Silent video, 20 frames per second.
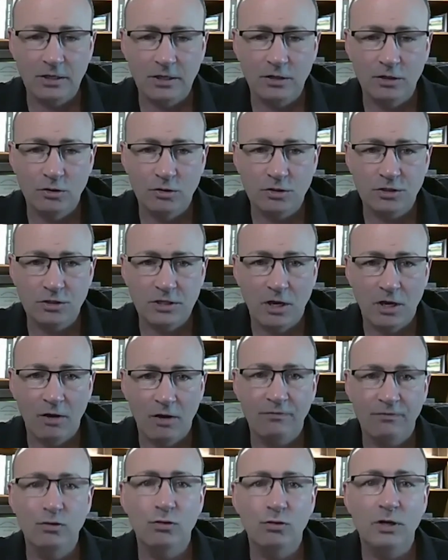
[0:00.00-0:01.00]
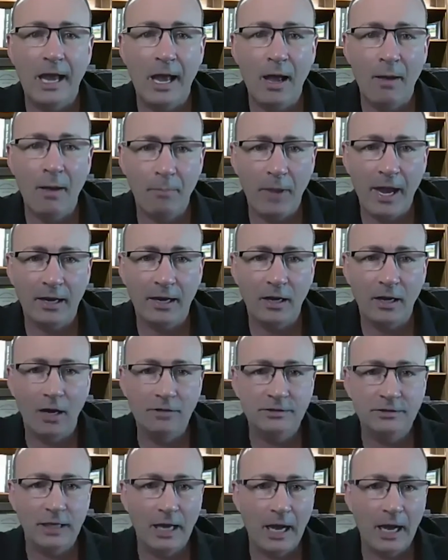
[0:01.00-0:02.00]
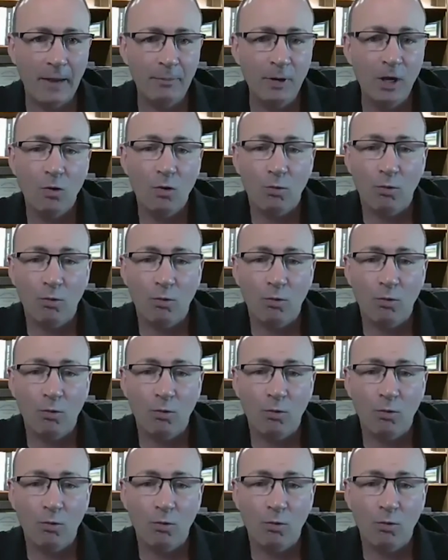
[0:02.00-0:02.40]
in yourself. You got back on top.